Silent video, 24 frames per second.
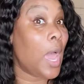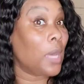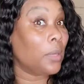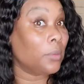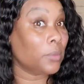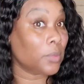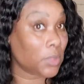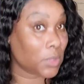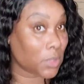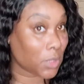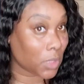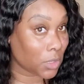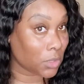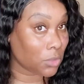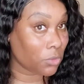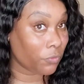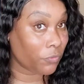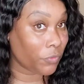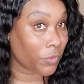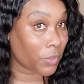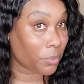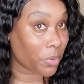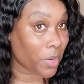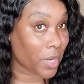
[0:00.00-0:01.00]
I'm just telling you
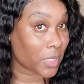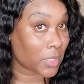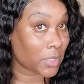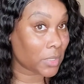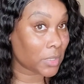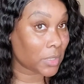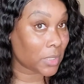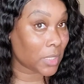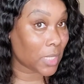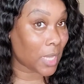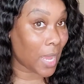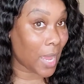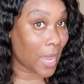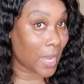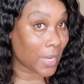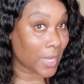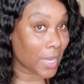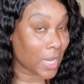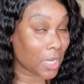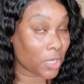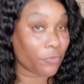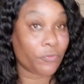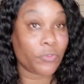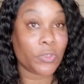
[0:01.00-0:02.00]
for the price that I
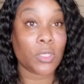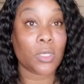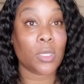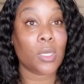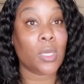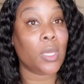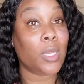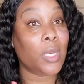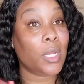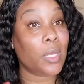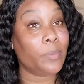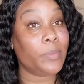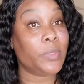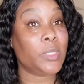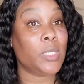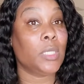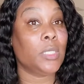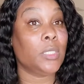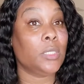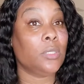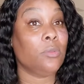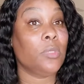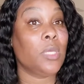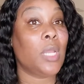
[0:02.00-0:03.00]
got it for. And I'm
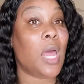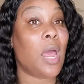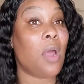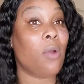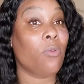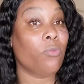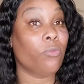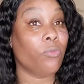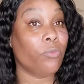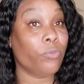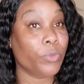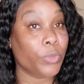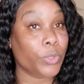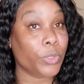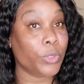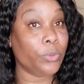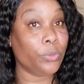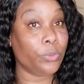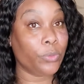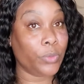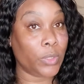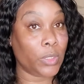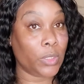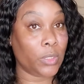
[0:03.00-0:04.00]
telling you that I really,
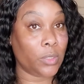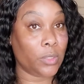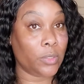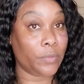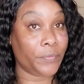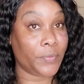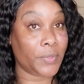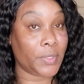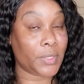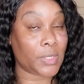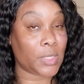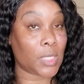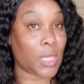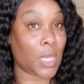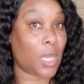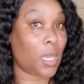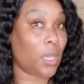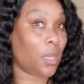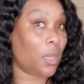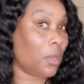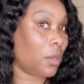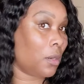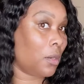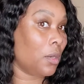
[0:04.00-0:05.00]
really love this
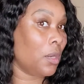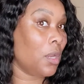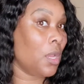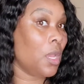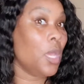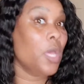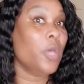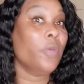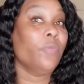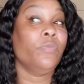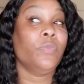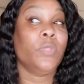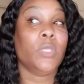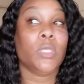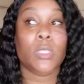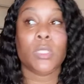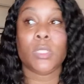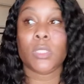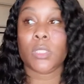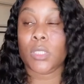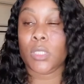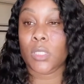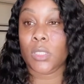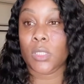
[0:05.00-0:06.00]
hair.
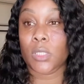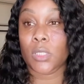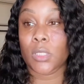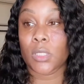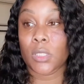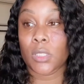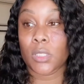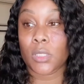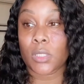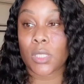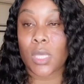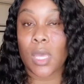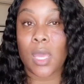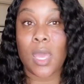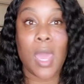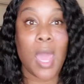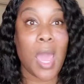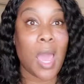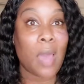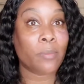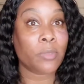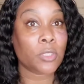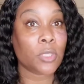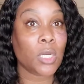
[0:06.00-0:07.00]
This is,
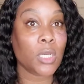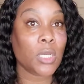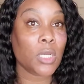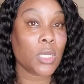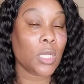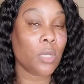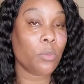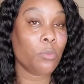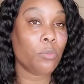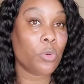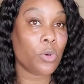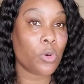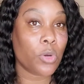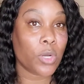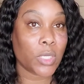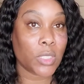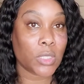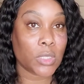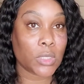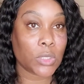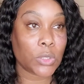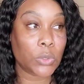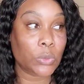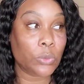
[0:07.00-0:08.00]
I'm starting to get more
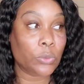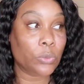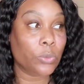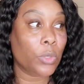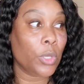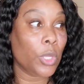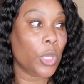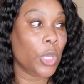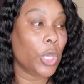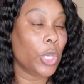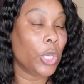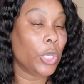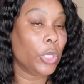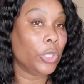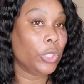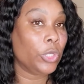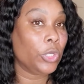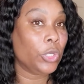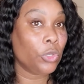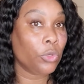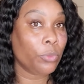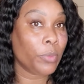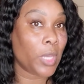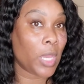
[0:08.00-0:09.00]
into
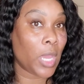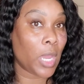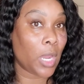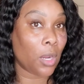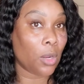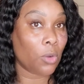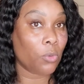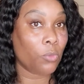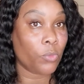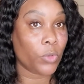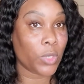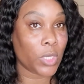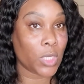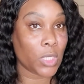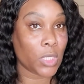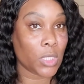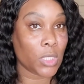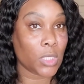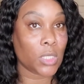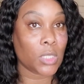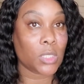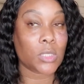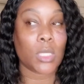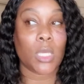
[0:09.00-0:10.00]
human hair
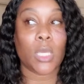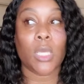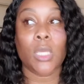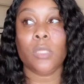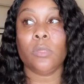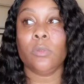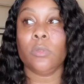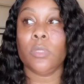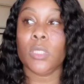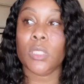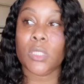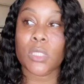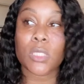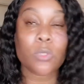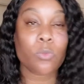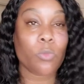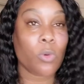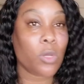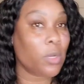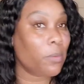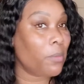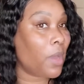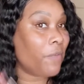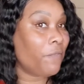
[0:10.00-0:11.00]
wigs. And this is
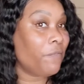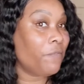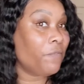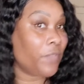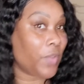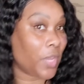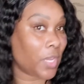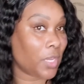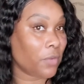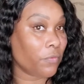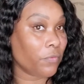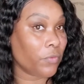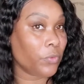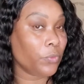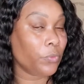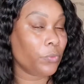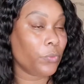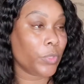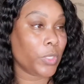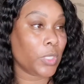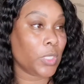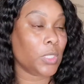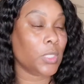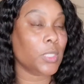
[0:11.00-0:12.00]
one of my favorite
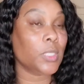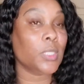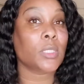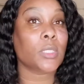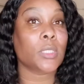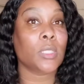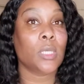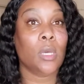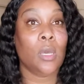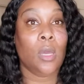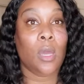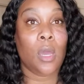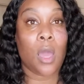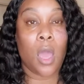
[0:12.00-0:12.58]
wigs.